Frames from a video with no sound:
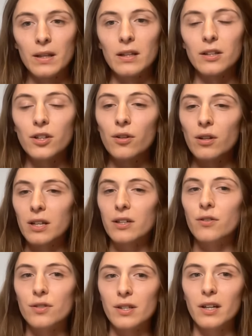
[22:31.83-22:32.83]
You know, like you
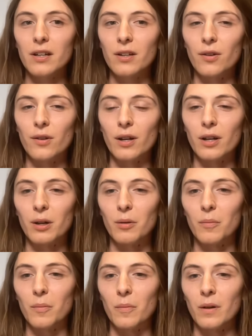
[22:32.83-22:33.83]
say, you know,
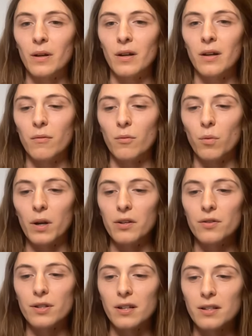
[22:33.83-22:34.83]
um, when you
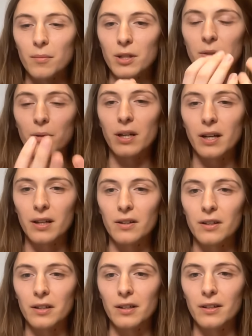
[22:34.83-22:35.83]
send something to an
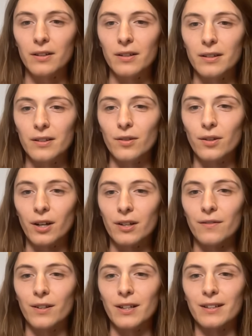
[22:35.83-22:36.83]
AI, you kind of
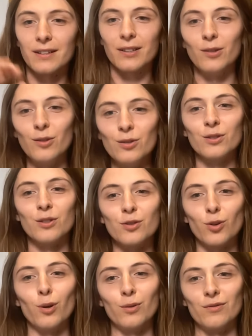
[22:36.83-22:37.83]
like, you lose
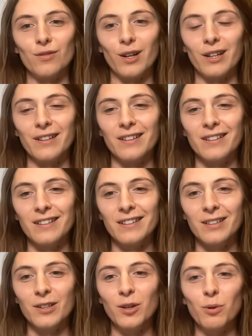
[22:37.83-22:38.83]
control, right?
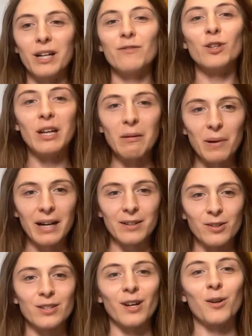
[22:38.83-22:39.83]
You know, whatever you get back, you're
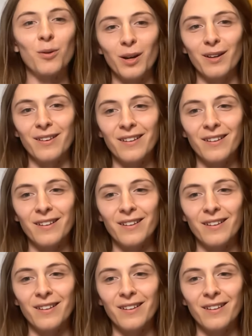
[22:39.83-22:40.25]
stuck with.